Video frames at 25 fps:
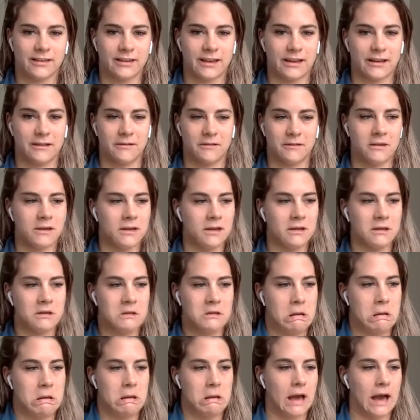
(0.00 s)
And
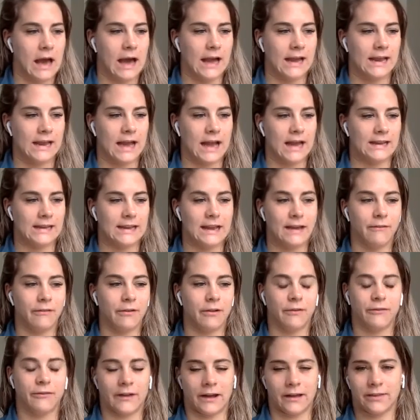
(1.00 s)
I
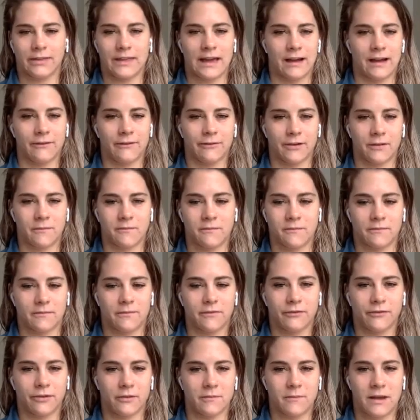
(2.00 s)
never felt that from
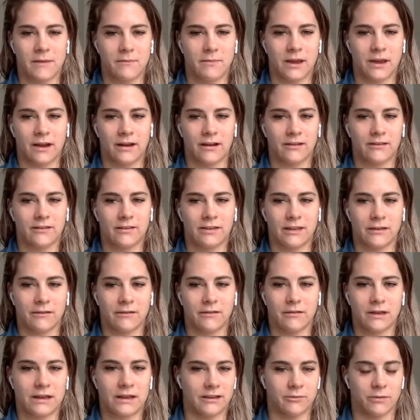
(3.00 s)
my parents. They,
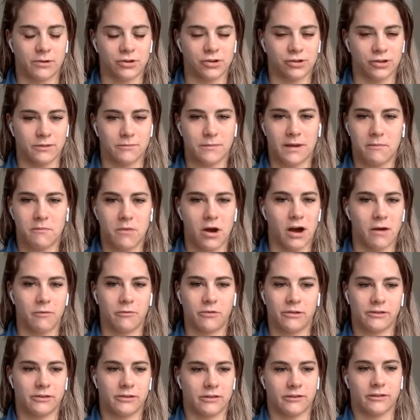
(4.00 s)
especially my mom,
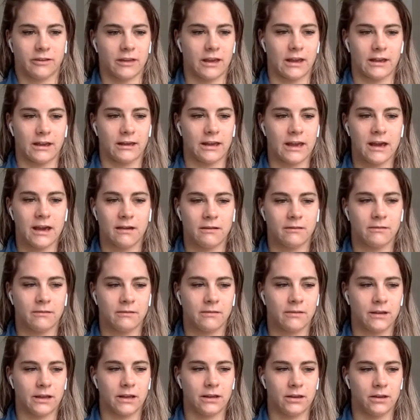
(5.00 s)
was just like, yeah,
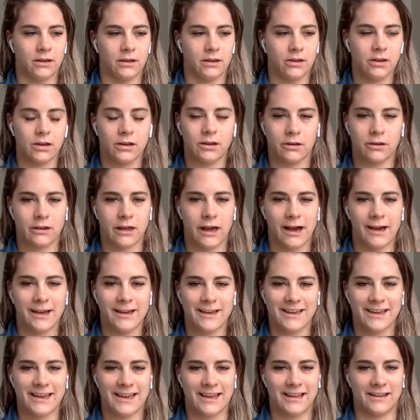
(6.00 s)
like, you can do
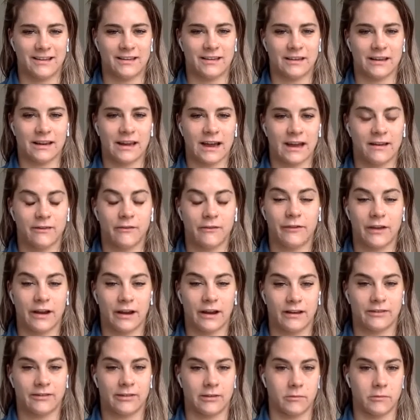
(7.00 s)
that. And kind of
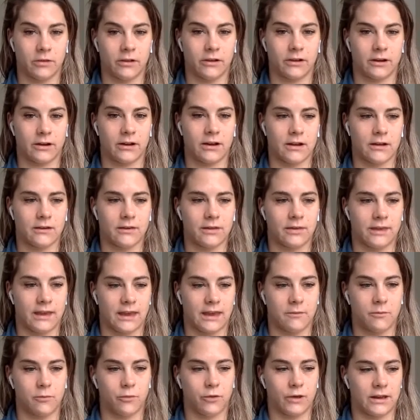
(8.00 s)
very similar
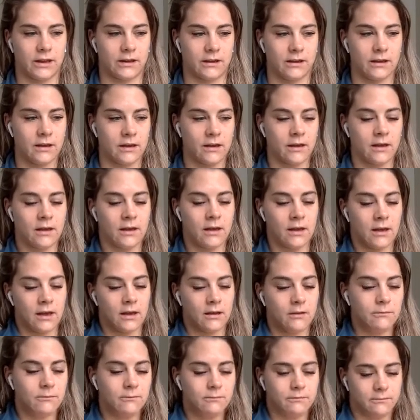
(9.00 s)
theme
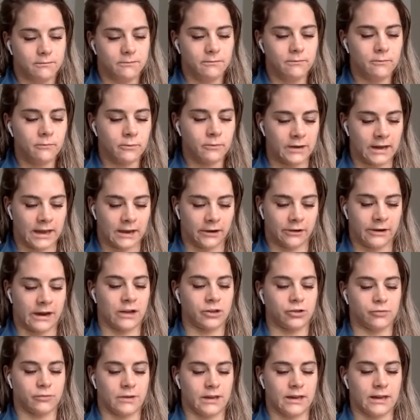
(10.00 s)
when I
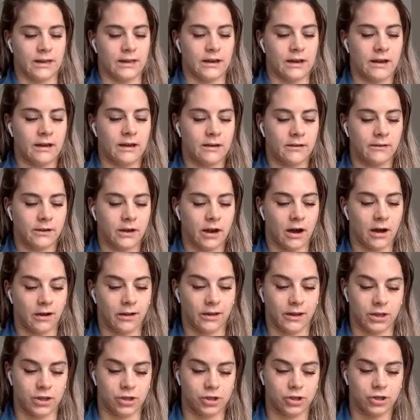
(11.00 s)
graduated
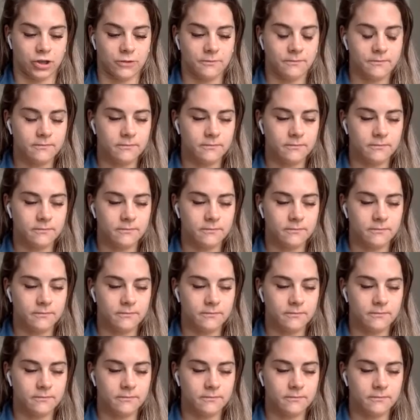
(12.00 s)
college.